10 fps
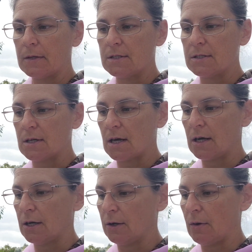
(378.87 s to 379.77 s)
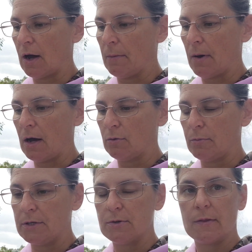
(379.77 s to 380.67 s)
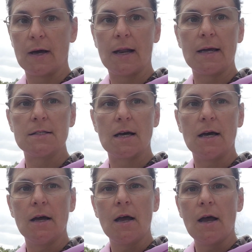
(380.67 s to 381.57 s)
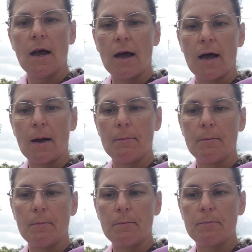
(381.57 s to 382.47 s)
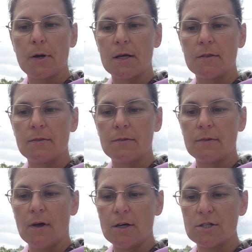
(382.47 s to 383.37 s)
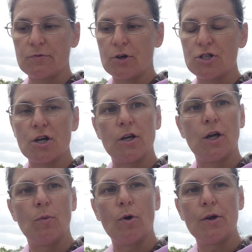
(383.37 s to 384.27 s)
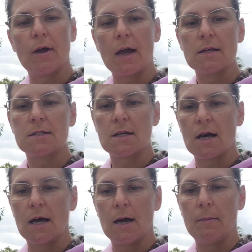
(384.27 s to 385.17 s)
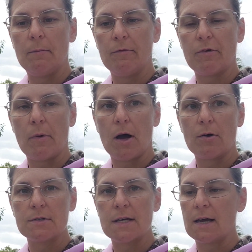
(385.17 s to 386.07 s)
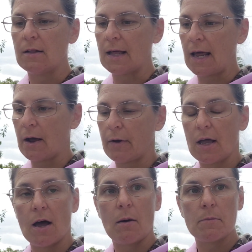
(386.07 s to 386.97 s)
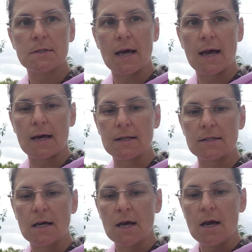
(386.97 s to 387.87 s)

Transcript: so I will be doing that later, but I just thought I'd show you what you get from a wholesale and how it comes, and